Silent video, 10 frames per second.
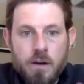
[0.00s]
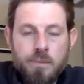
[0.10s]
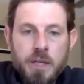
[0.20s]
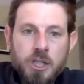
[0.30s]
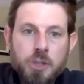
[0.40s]
of
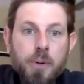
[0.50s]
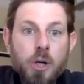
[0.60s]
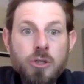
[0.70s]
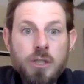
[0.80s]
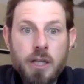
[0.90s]
being
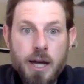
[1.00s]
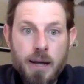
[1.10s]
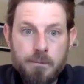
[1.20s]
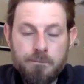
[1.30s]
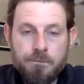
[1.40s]
exposed to
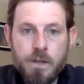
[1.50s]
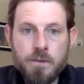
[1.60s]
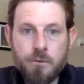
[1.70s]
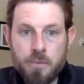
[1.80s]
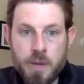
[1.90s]
that
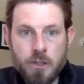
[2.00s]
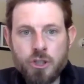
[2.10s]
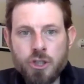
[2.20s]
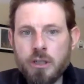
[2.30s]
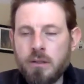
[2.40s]

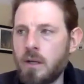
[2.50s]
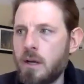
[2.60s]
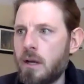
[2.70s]
information